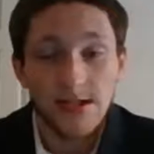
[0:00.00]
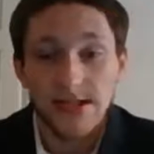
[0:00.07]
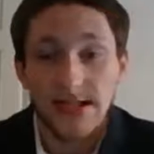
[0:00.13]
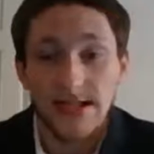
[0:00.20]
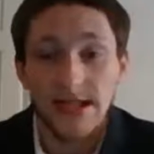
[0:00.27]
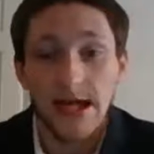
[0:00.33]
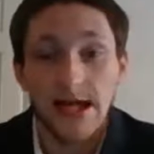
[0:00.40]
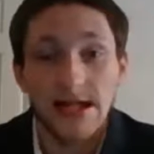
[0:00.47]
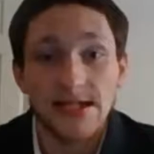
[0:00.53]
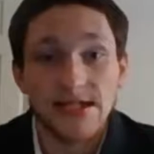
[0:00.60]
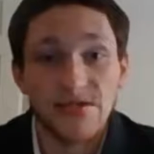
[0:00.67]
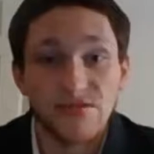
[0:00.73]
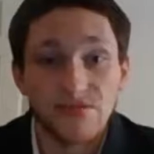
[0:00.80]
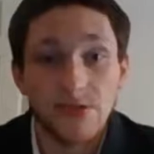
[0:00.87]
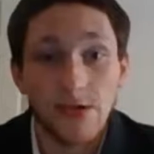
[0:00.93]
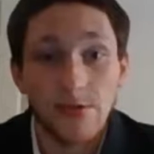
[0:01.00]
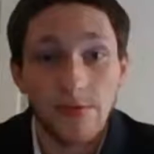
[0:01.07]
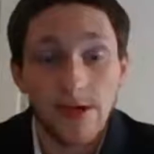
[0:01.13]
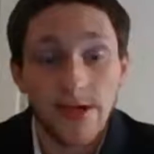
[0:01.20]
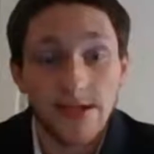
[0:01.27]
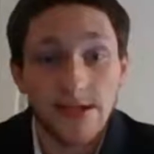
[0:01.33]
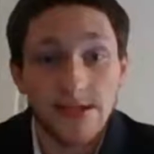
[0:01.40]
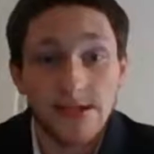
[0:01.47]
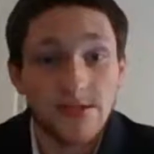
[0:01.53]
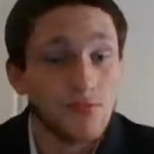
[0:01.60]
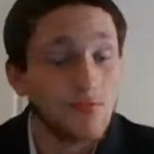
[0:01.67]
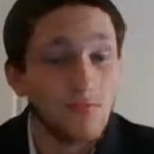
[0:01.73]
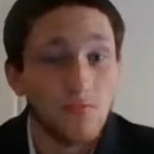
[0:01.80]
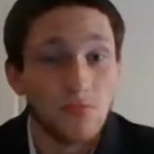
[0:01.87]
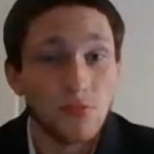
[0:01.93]
Seeing that it's in
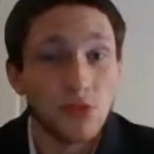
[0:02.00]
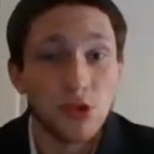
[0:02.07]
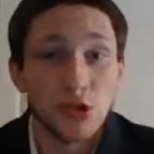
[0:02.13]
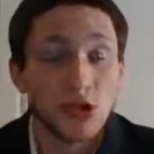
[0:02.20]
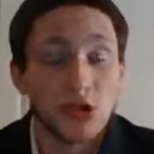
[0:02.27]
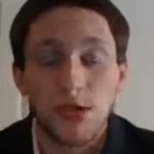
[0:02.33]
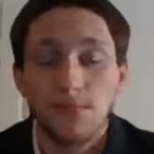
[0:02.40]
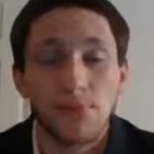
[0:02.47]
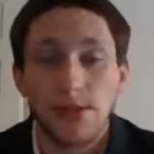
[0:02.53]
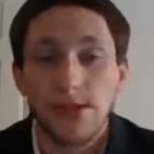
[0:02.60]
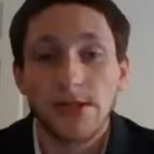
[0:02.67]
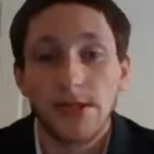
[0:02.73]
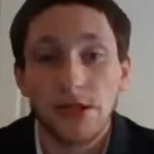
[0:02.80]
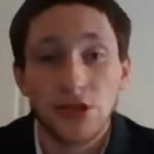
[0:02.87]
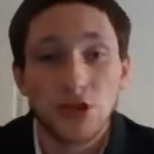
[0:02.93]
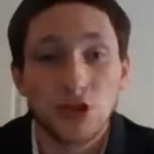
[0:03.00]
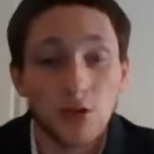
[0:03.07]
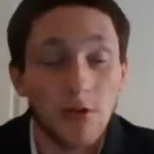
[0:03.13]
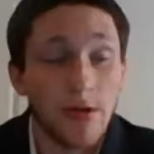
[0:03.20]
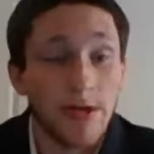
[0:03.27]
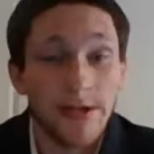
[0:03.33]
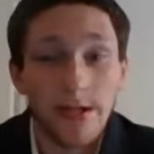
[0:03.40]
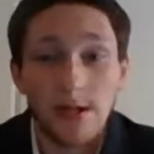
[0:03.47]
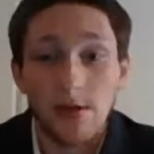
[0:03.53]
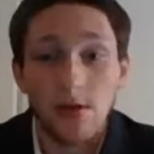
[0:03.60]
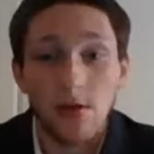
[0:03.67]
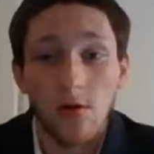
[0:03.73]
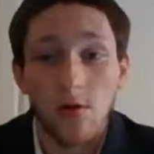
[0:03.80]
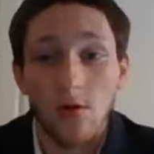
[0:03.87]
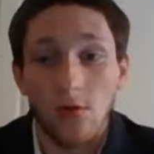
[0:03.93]
ruins, completely destroyed, the
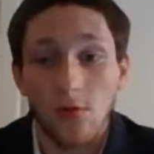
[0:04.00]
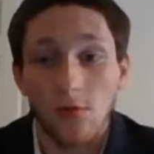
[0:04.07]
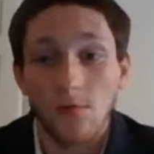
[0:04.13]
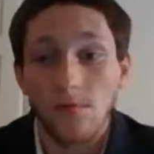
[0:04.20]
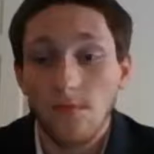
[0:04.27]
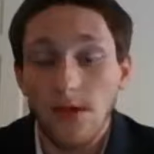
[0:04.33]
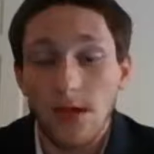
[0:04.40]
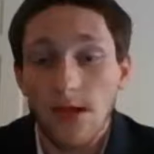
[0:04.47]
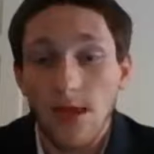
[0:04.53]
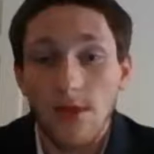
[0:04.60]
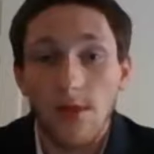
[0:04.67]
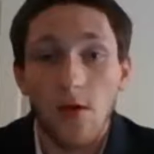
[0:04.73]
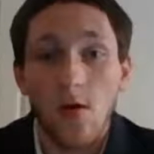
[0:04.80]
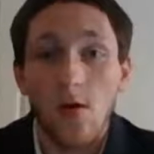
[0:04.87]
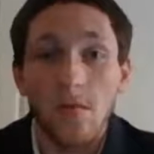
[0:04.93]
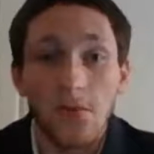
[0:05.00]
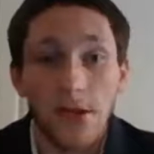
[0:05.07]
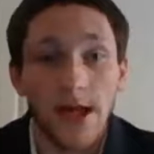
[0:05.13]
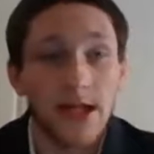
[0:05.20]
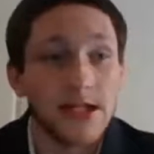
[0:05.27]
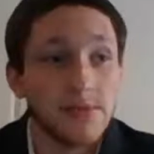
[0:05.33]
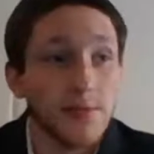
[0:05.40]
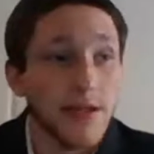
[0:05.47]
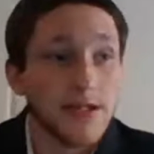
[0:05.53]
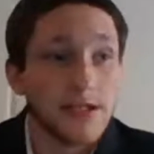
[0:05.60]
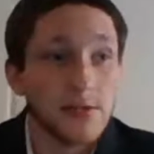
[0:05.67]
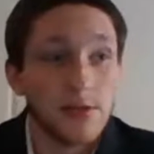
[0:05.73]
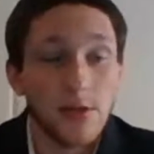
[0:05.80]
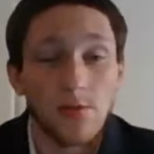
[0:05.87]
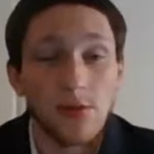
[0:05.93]
whole planet's
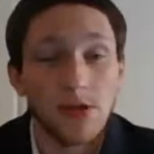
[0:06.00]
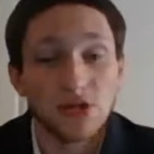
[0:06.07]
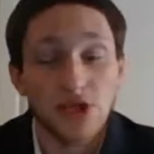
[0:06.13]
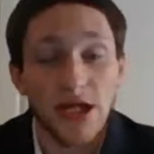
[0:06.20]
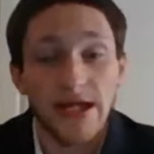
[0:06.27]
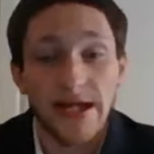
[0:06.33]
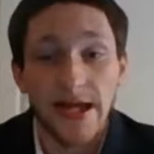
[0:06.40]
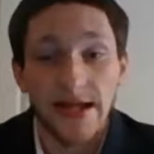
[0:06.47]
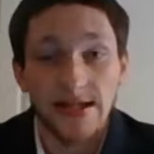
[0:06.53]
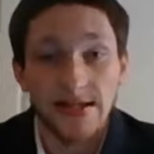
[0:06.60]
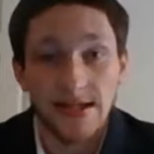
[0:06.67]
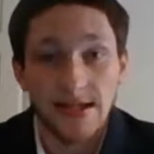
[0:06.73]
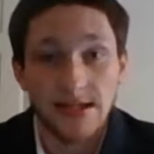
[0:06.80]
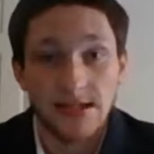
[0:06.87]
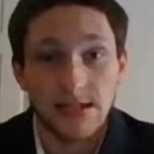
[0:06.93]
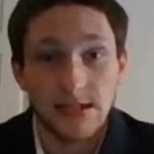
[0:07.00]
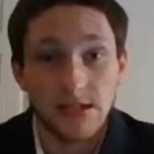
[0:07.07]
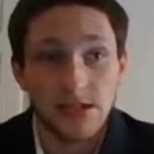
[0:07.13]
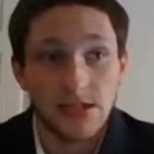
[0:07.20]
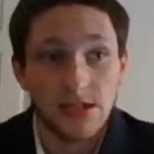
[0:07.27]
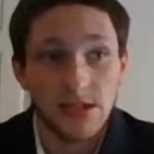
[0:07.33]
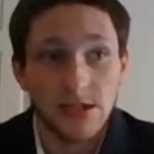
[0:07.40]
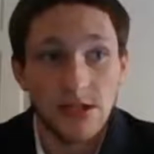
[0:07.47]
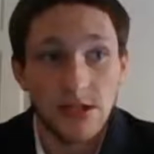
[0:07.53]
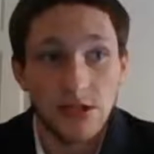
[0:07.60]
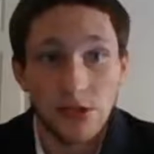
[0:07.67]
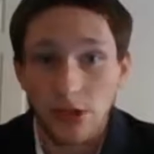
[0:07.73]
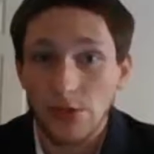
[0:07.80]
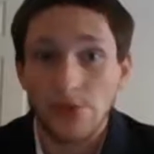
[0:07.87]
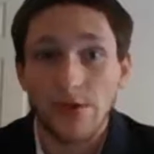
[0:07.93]
basically one gigantic
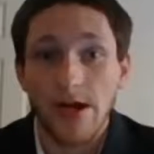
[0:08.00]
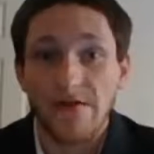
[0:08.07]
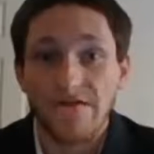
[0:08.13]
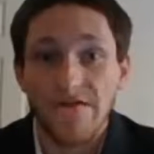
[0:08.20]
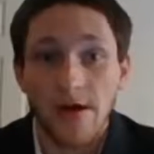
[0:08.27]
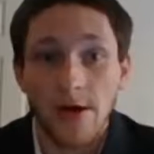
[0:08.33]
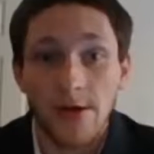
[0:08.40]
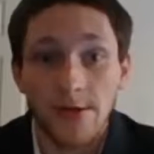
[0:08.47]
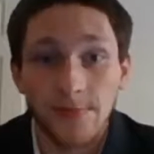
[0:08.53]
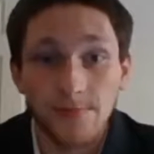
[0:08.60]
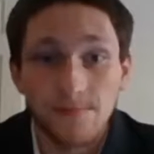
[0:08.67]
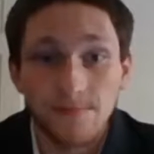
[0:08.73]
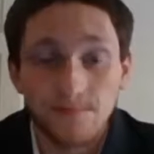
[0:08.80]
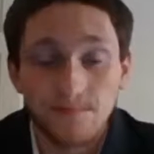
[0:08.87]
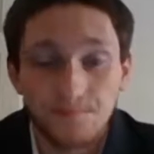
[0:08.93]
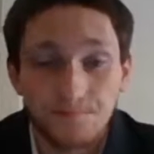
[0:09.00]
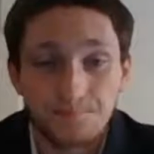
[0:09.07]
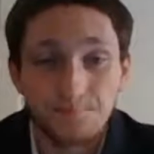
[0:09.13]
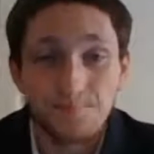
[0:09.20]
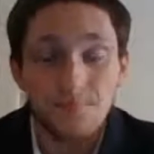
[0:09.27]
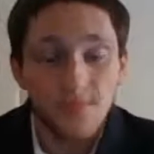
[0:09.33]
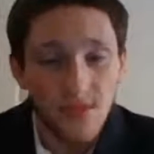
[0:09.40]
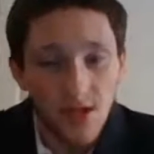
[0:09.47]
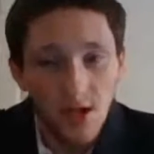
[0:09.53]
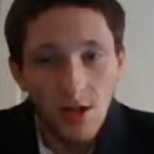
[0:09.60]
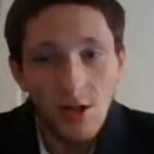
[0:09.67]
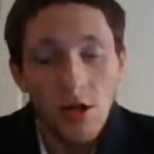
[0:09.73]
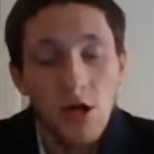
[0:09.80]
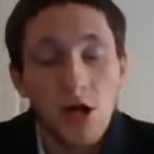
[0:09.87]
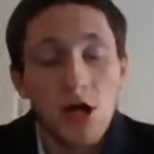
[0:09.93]
graveyard.
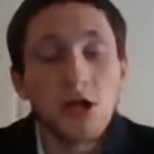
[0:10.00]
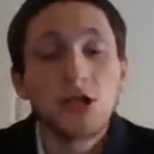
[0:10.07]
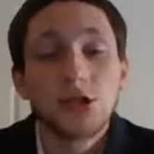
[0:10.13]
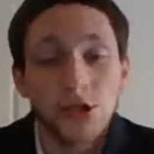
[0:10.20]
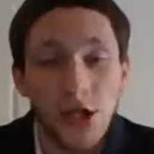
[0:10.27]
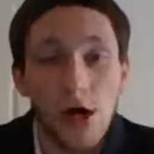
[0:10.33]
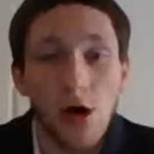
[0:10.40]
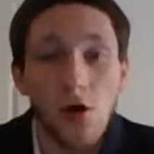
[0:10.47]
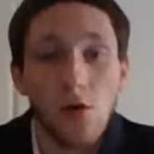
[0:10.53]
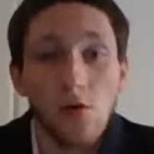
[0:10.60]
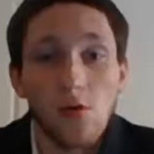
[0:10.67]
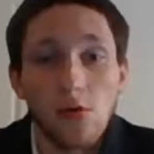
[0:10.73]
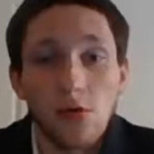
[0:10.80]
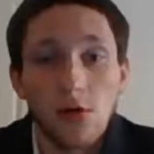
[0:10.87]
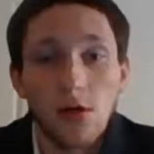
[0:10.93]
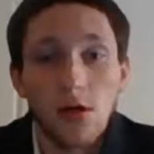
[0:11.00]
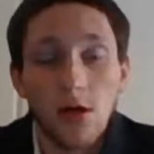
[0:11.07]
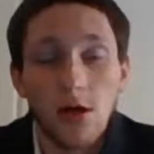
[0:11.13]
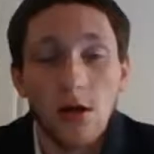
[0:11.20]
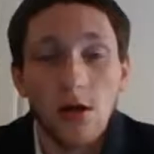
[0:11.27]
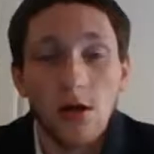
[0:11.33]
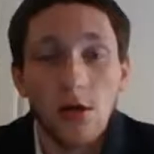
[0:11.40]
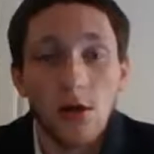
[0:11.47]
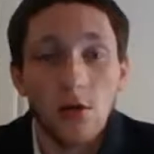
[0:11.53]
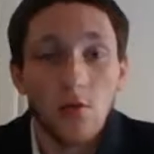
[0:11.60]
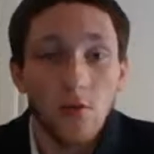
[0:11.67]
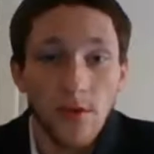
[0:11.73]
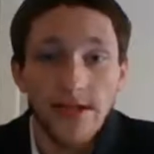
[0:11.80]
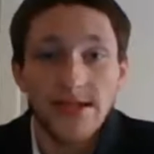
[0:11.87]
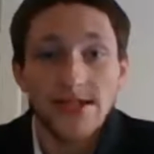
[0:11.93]
So,
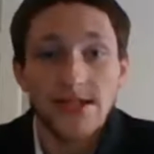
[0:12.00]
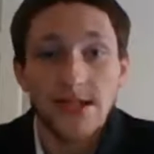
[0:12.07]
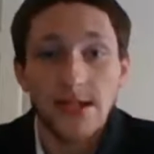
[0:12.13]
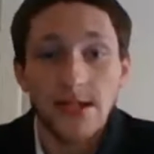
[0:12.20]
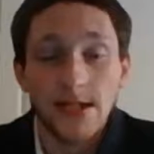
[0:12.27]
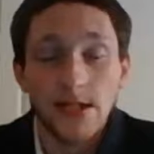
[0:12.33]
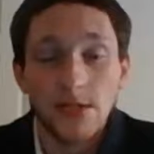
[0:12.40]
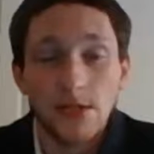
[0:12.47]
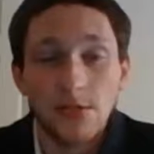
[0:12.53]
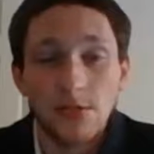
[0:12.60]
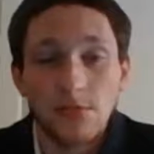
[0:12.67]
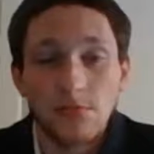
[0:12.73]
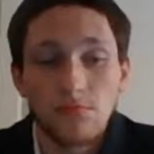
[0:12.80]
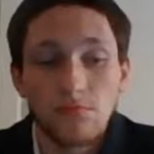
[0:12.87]
we see